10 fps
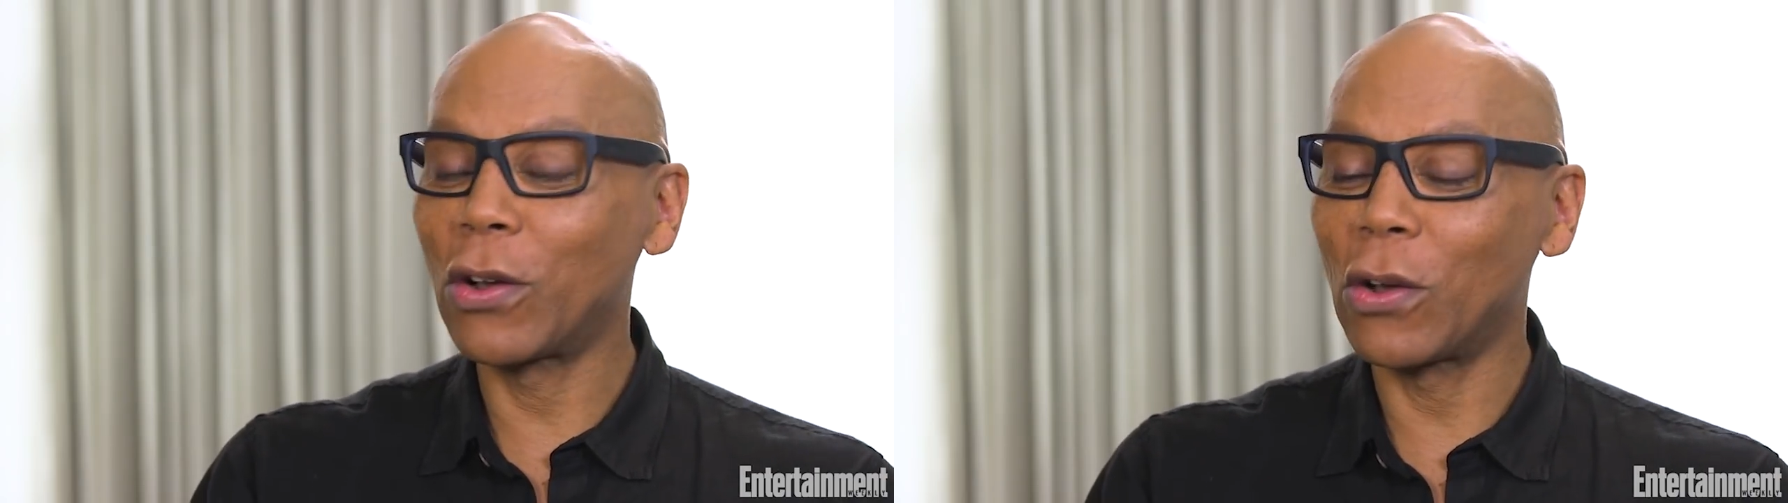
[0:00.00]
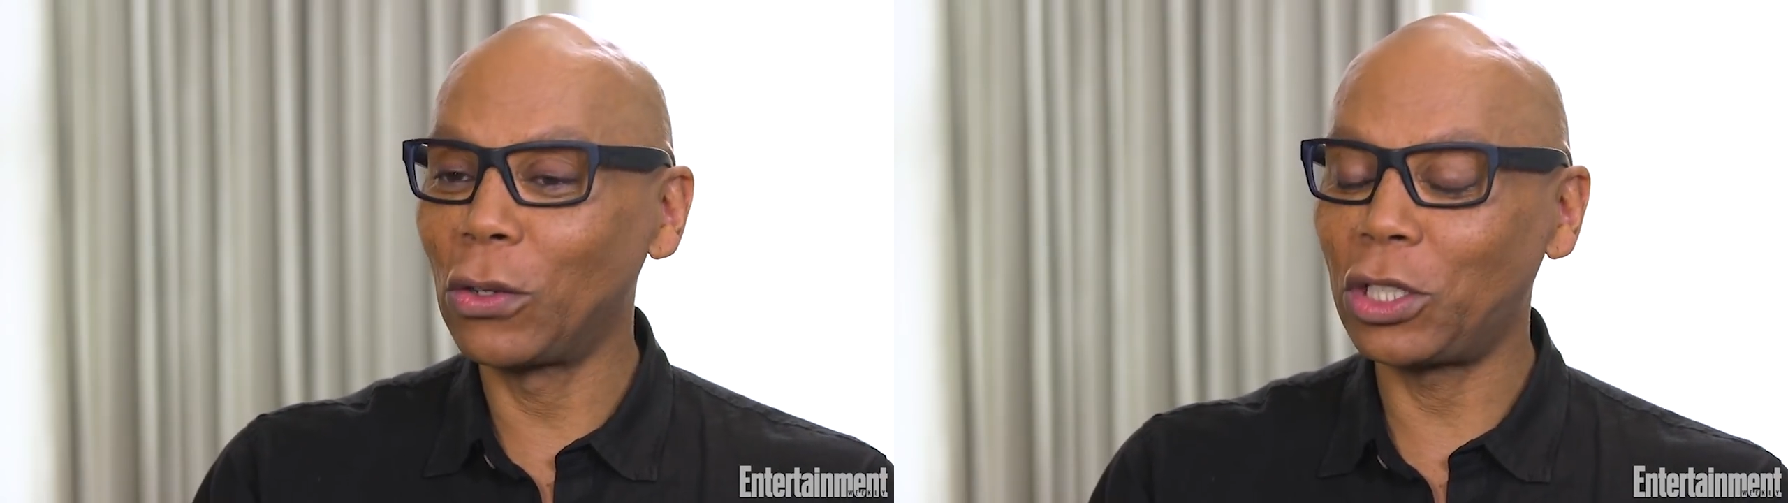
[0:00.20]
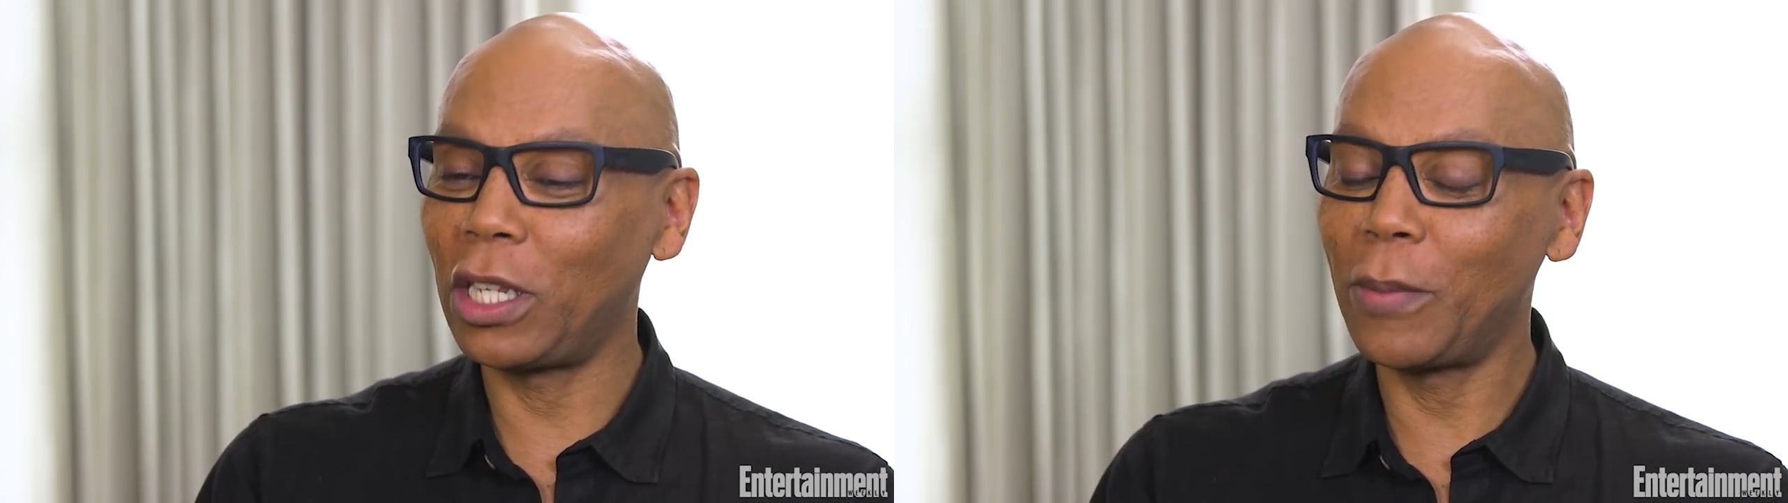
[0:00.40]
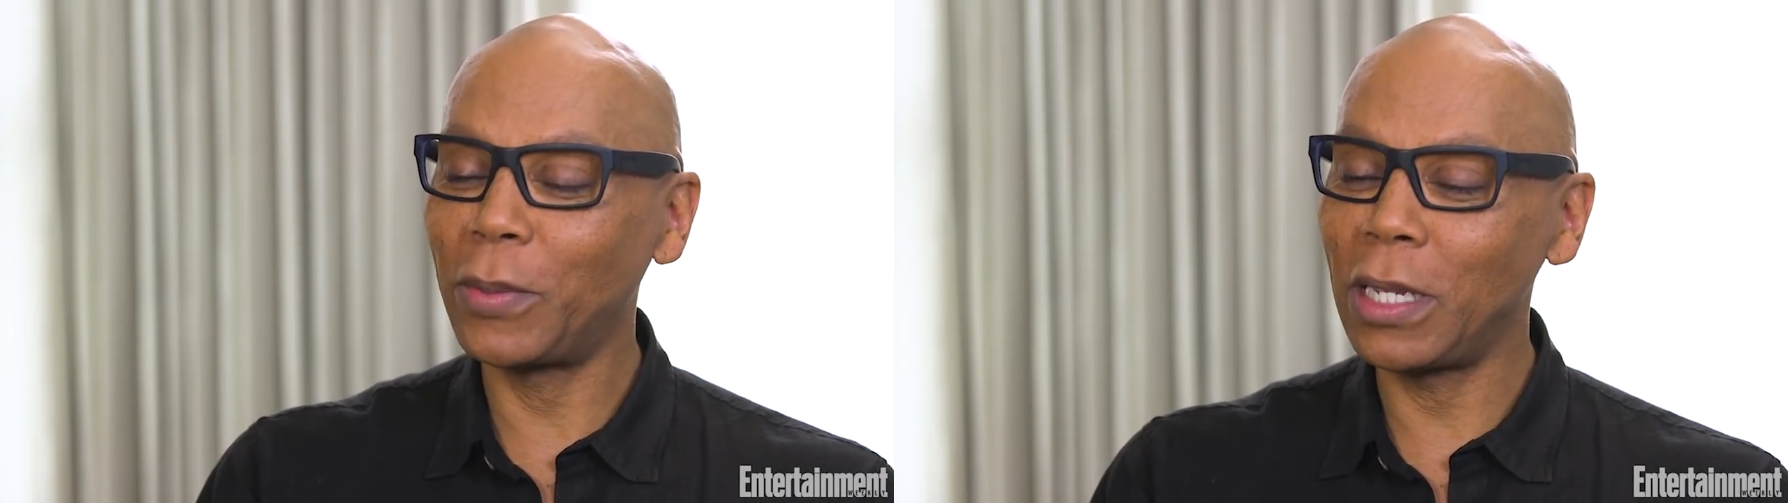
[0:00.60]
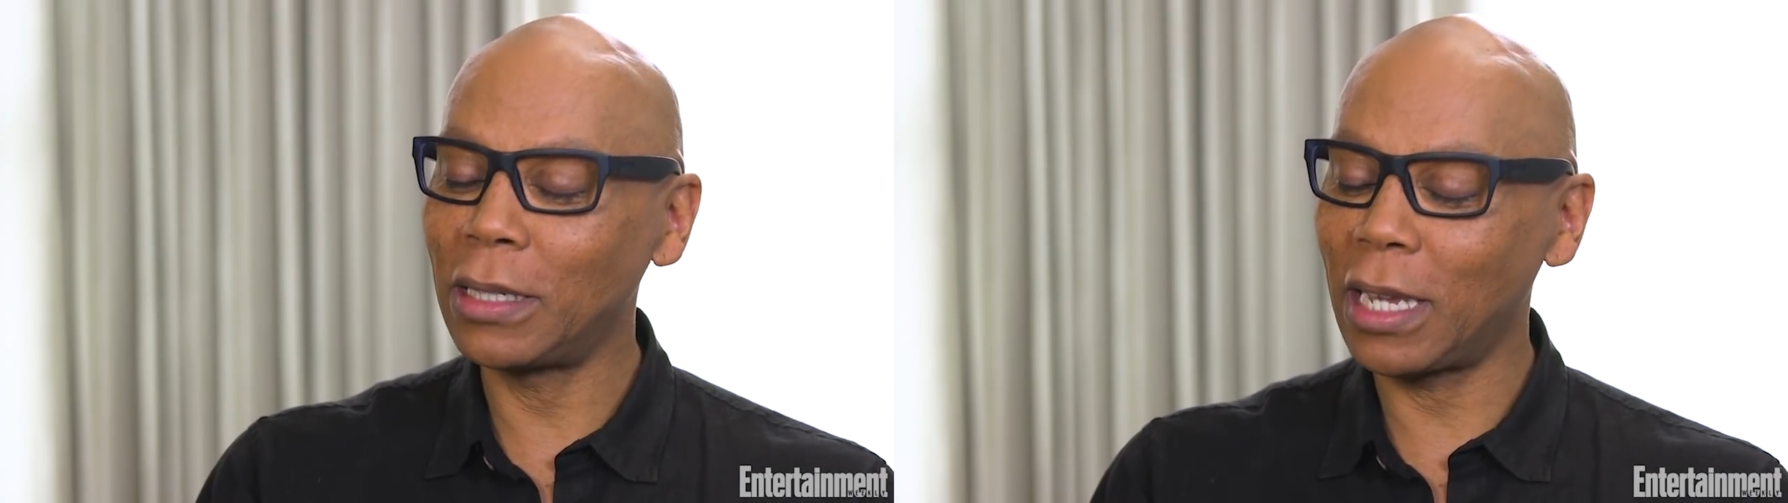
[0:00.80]
girl she
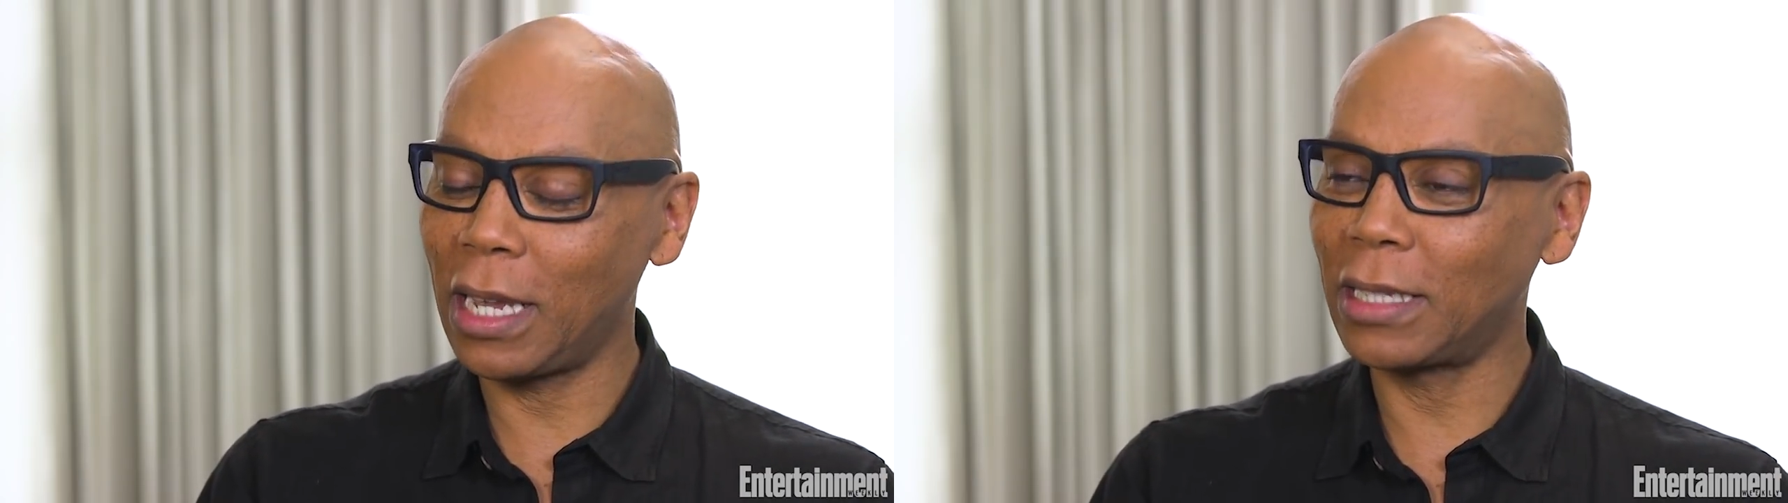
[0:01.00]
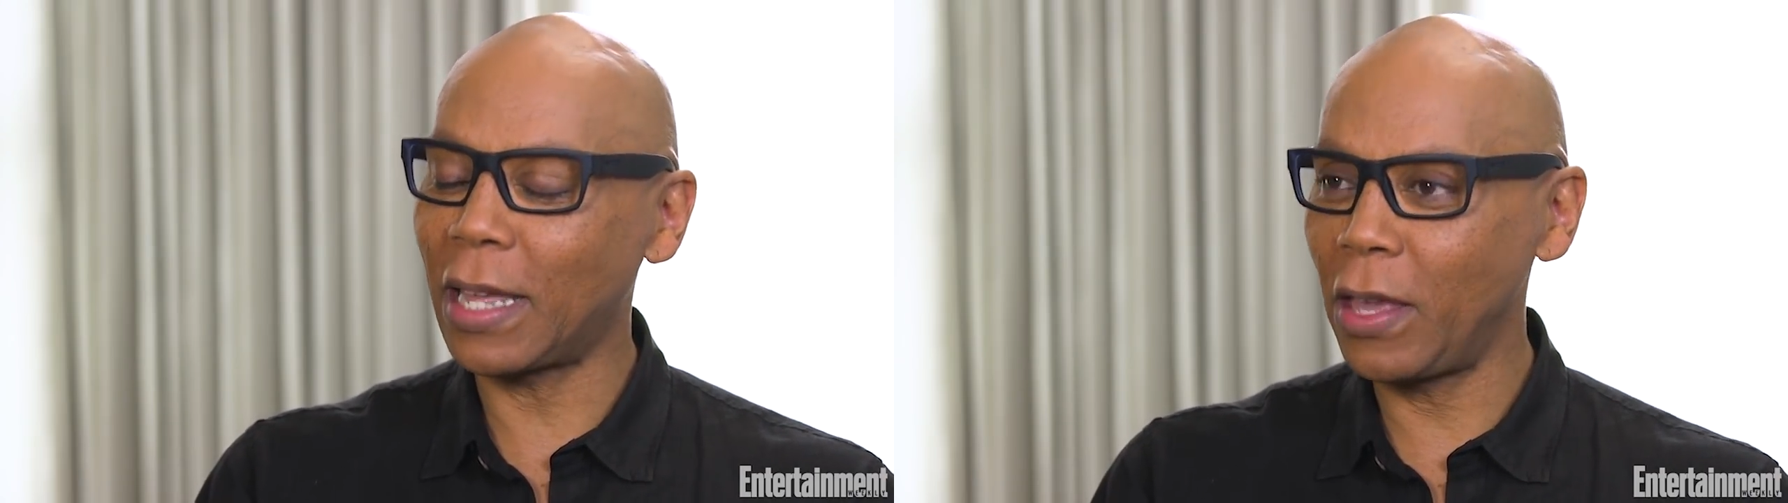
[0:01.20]
lip synced against,